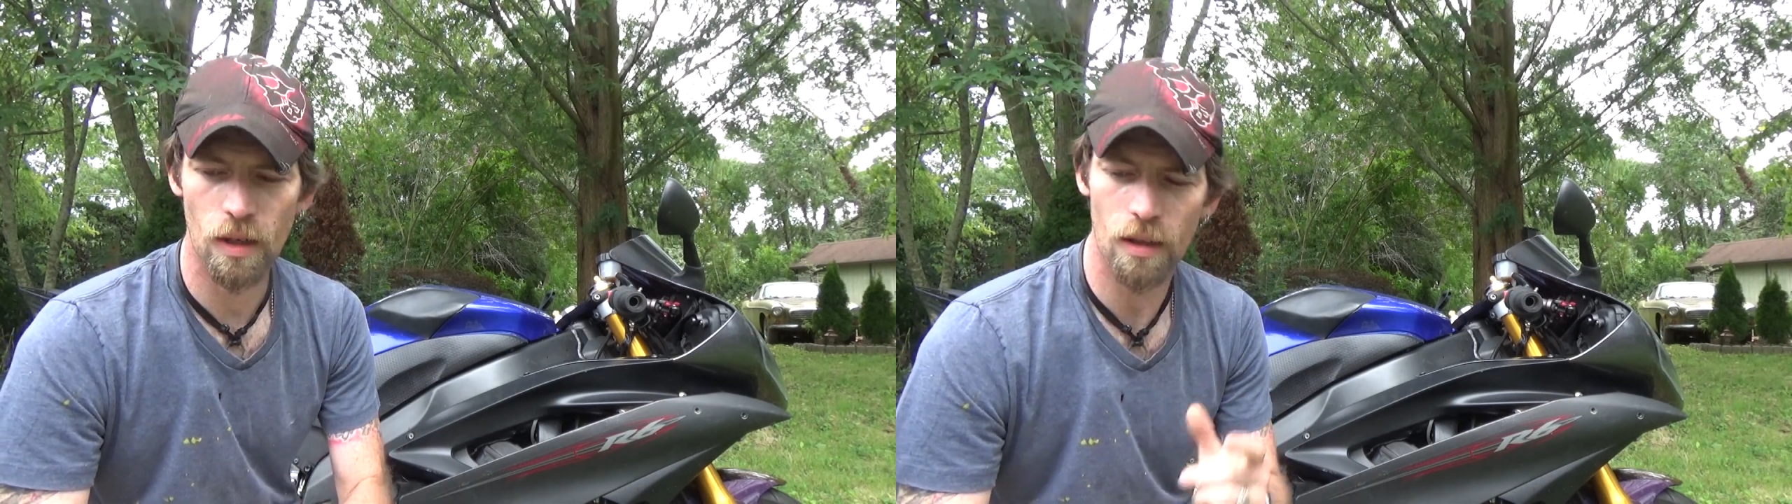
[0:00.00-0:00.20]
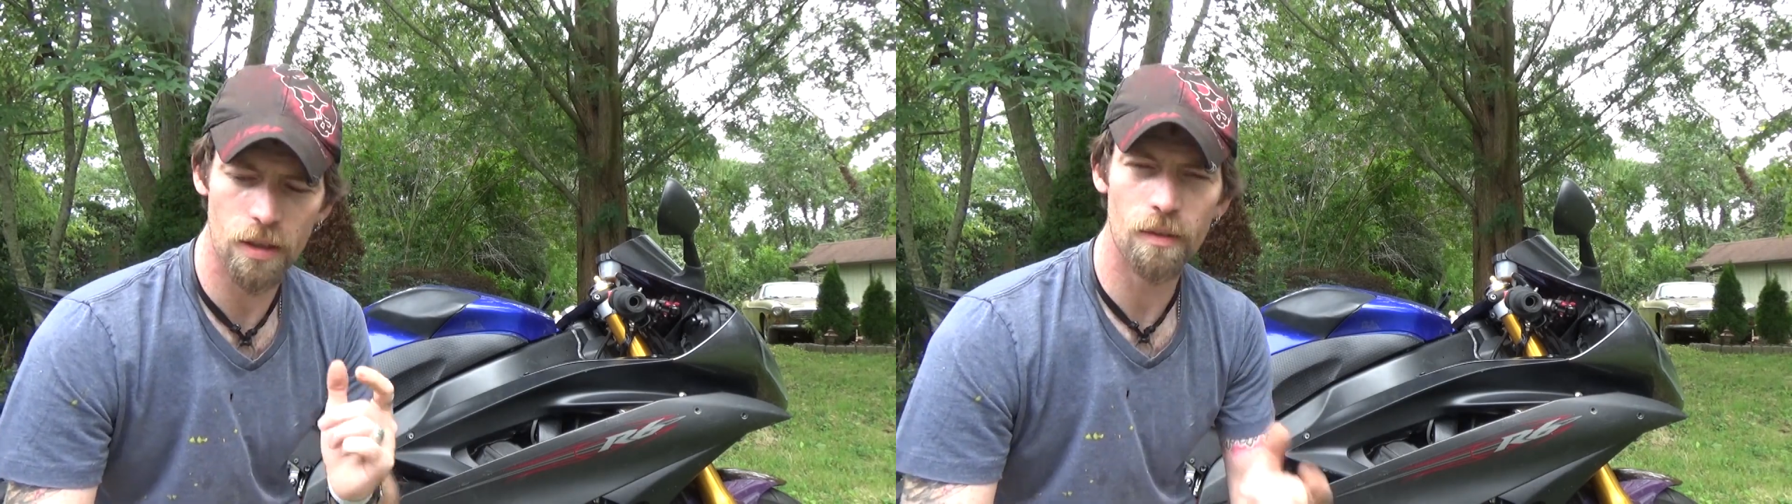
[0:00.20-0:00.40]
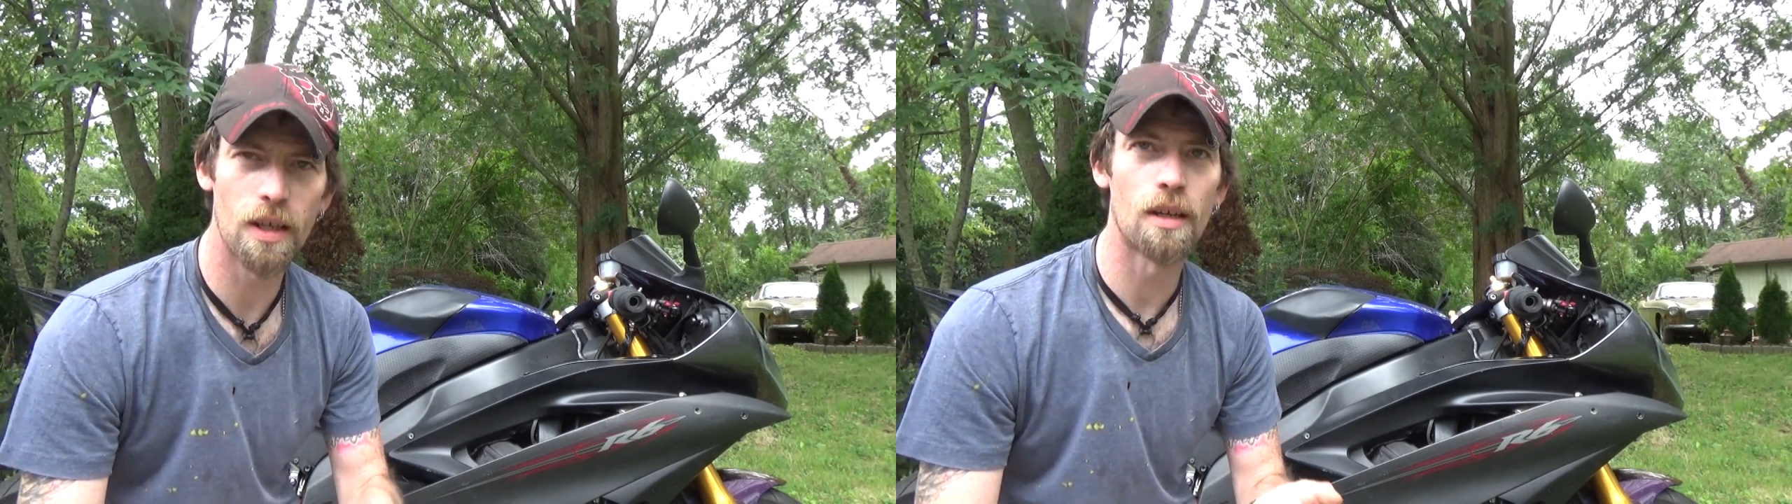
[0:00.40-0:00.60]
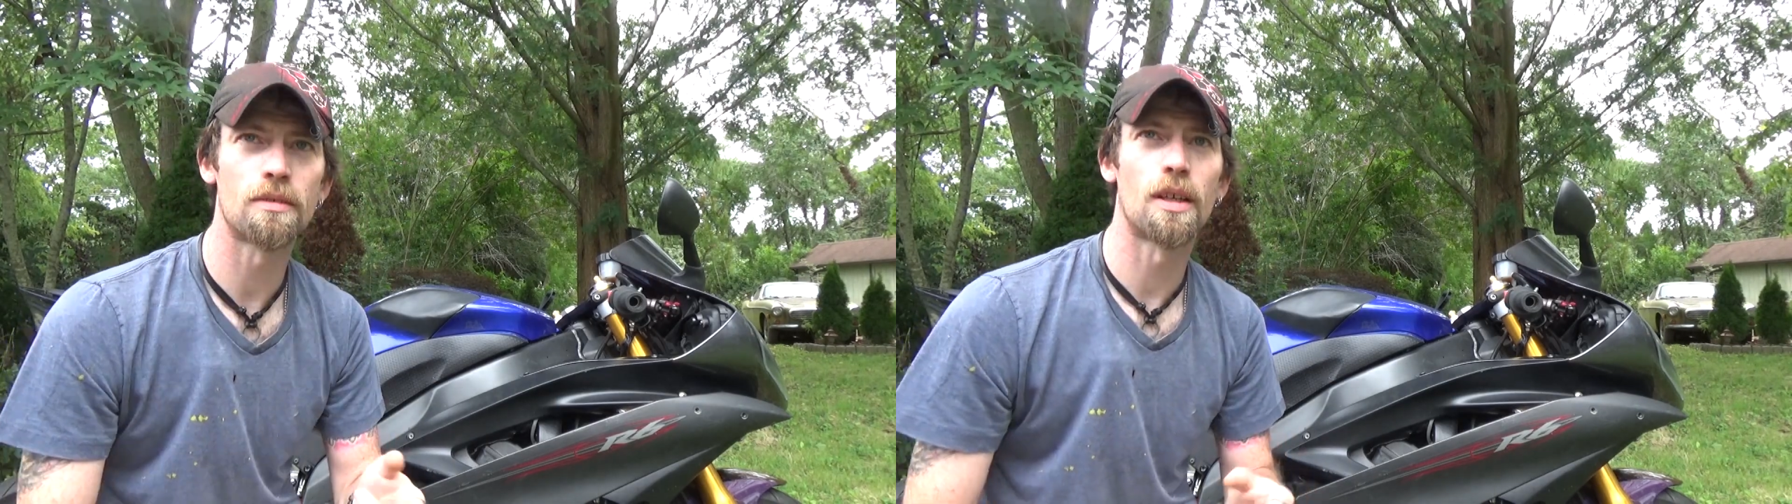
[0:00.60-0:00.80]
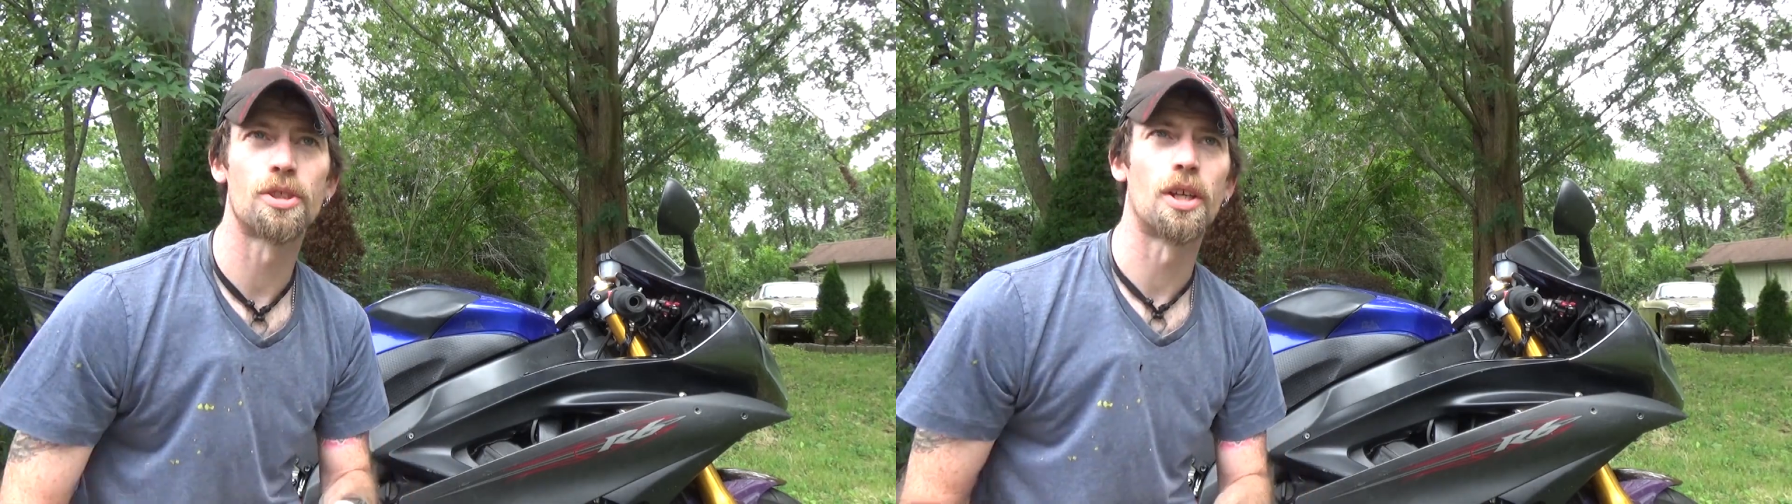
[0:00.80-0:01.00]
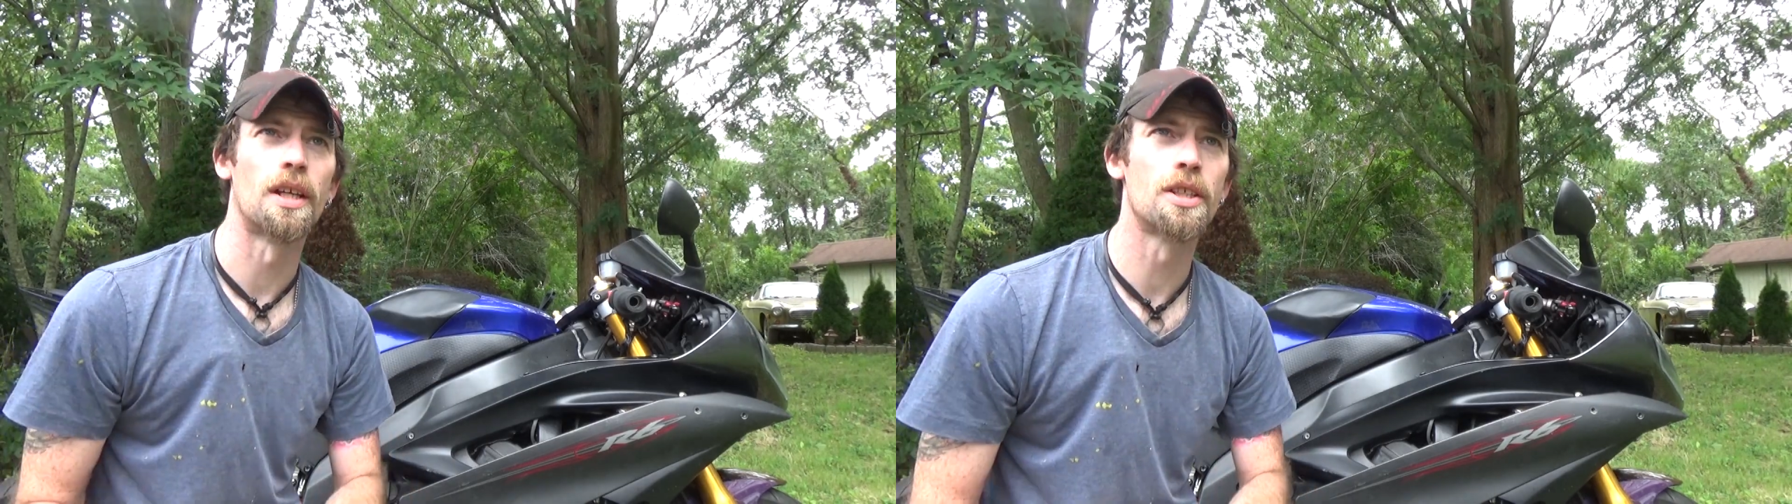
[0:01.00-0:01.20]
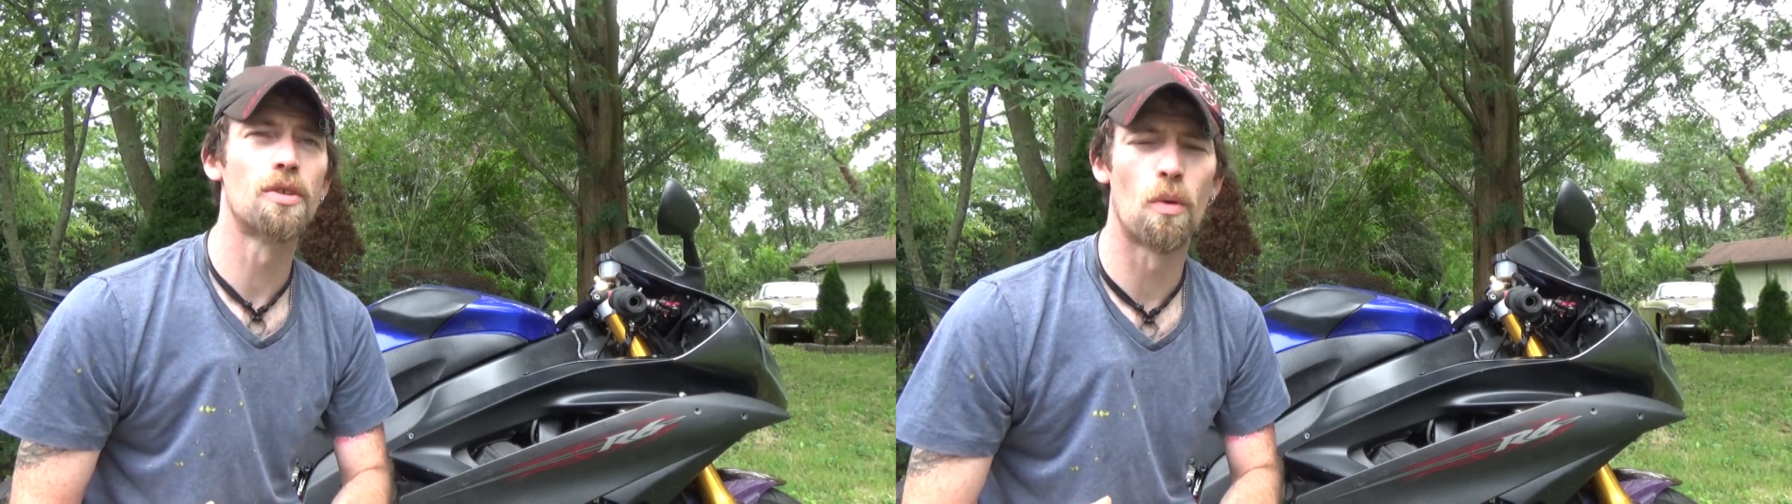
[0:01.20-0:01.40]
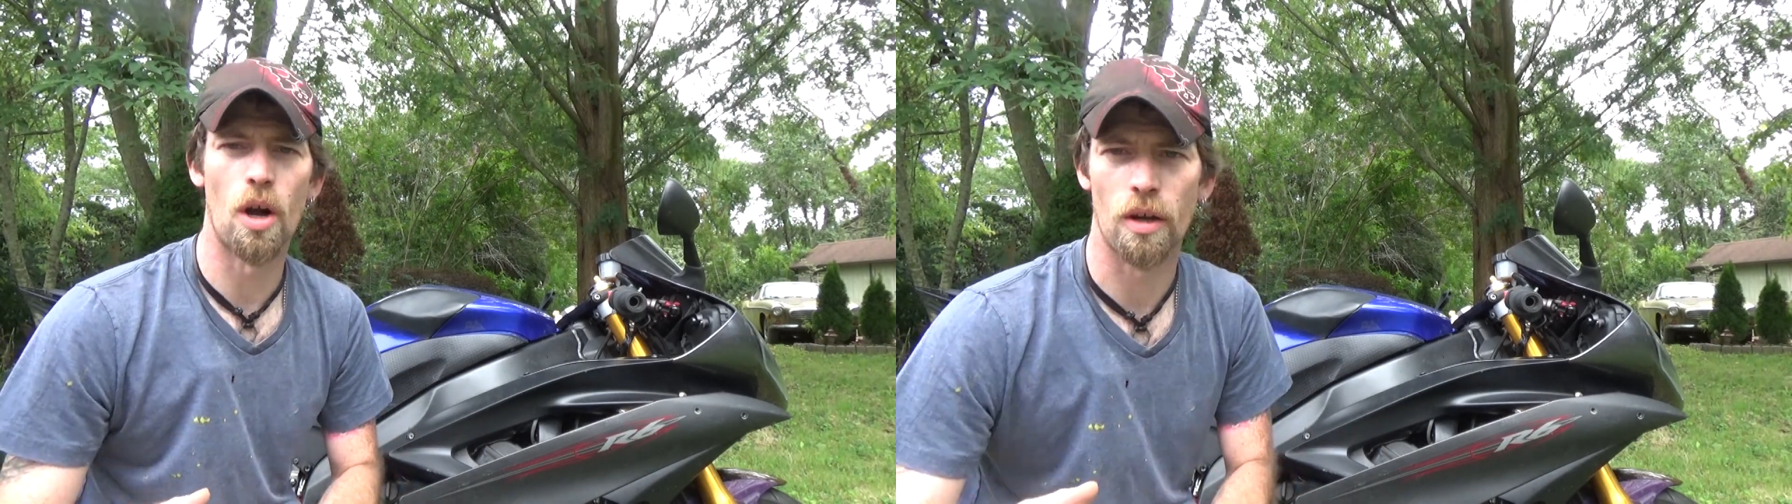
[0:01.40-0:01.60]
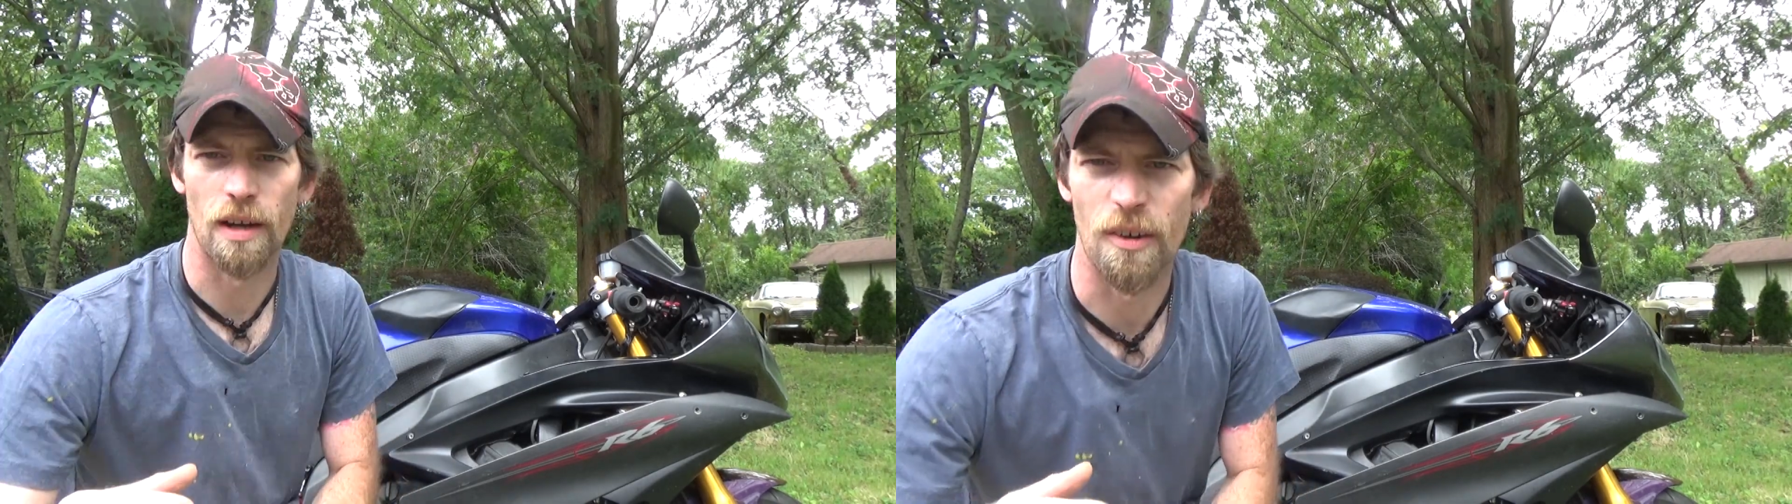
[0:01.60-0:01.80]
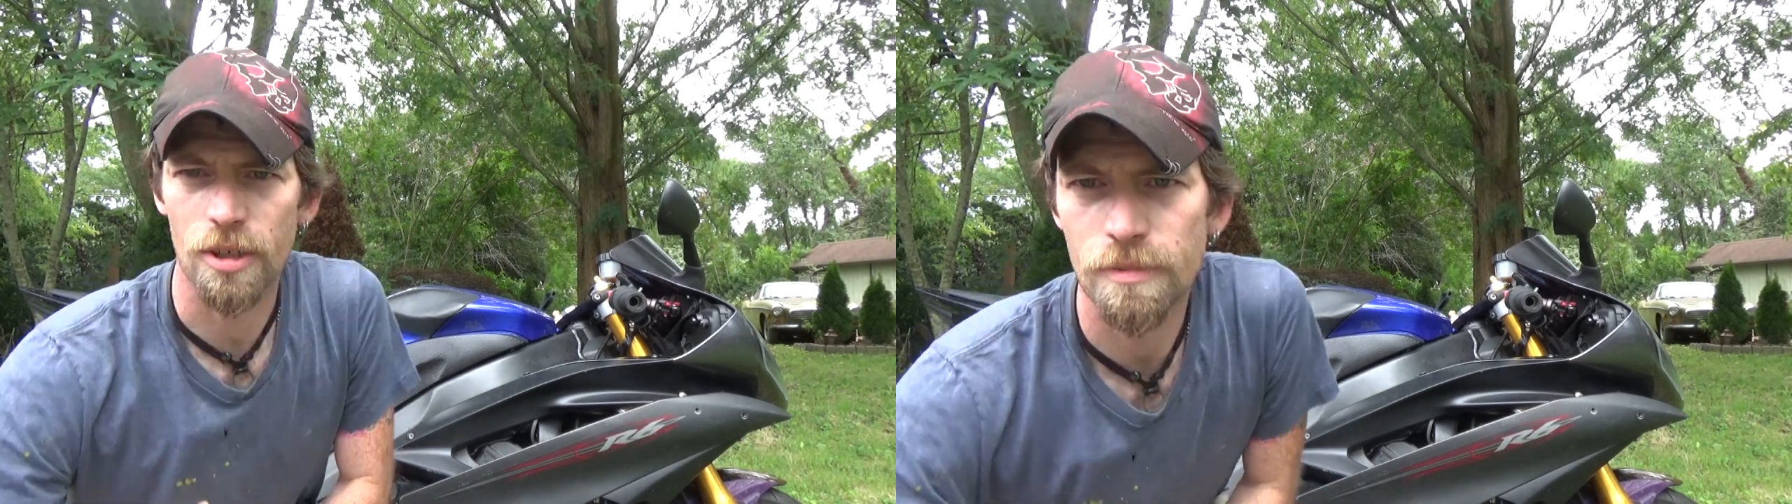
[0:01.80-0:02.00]
well, you know what, I'll, I'll show you. Let's do a walk
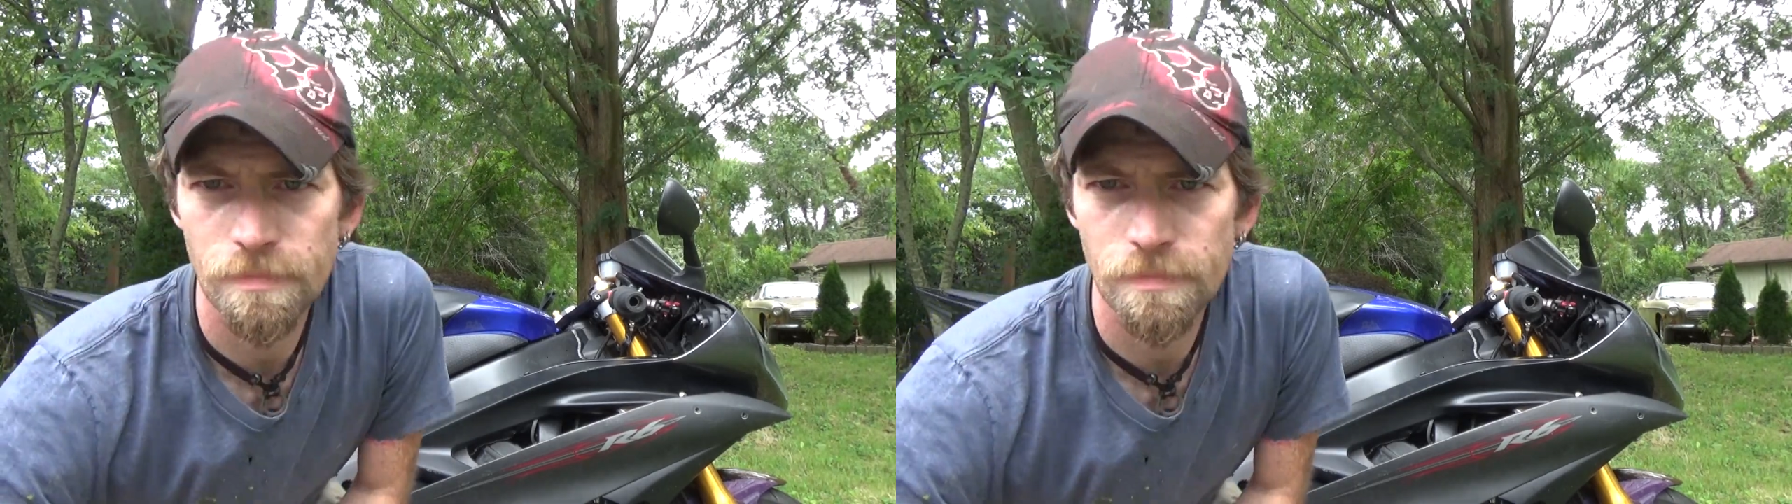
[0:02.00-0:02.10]
around.